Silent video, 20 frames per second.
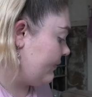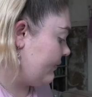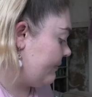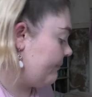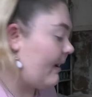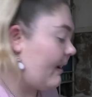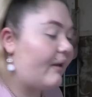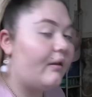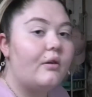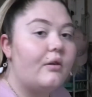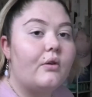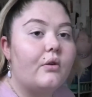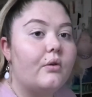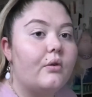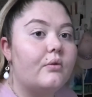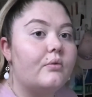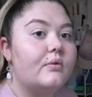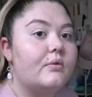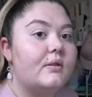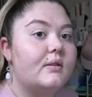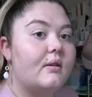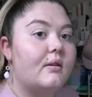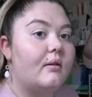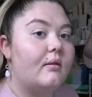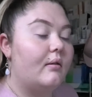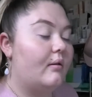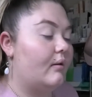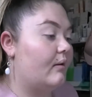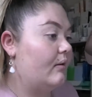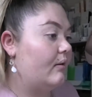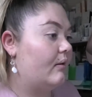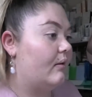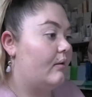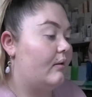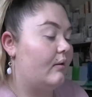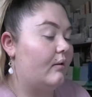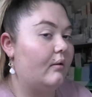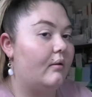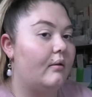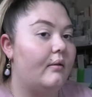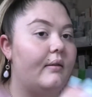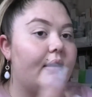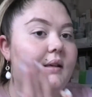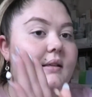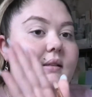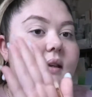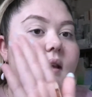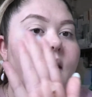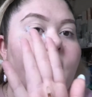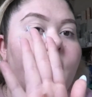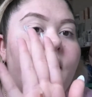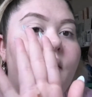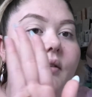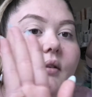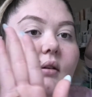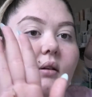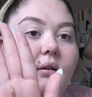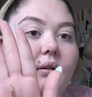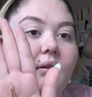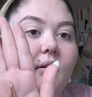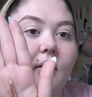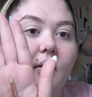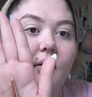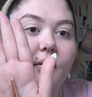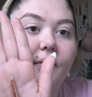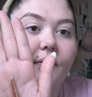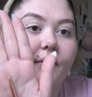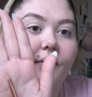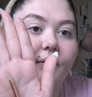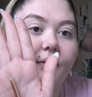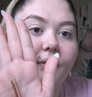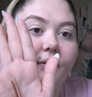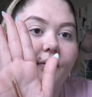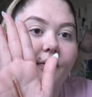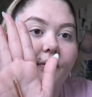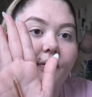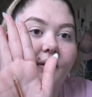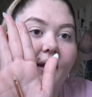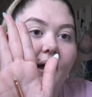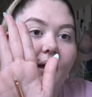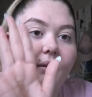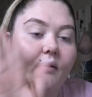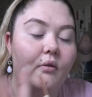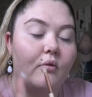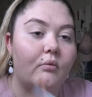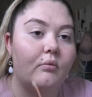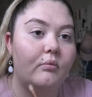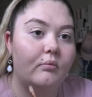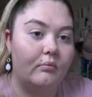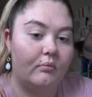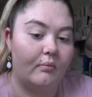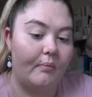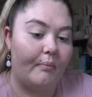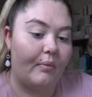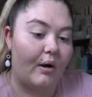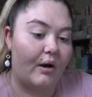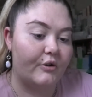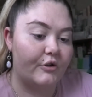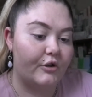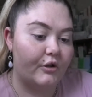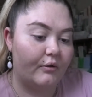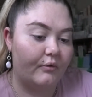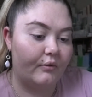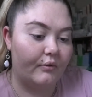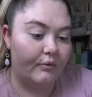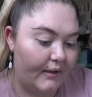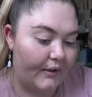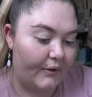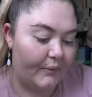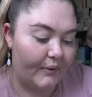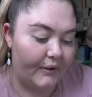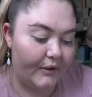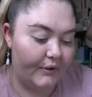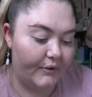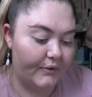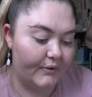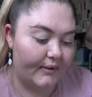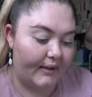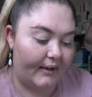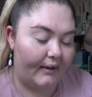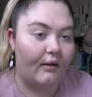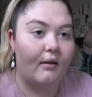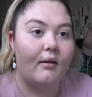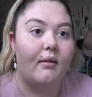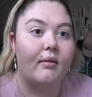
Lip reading: might use this like flat little brush. I don't want to use like